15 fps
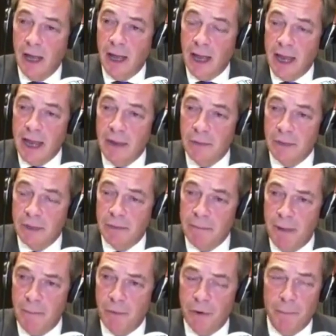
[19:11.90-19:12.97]
He was a
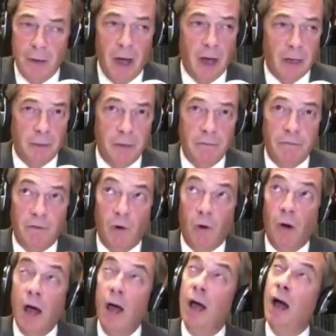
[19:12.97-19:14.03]
member of parliament
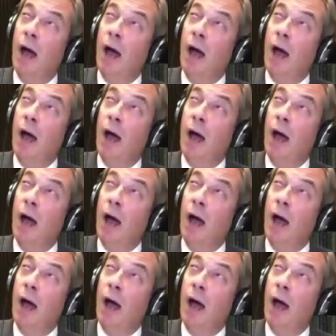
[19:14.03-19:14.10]
for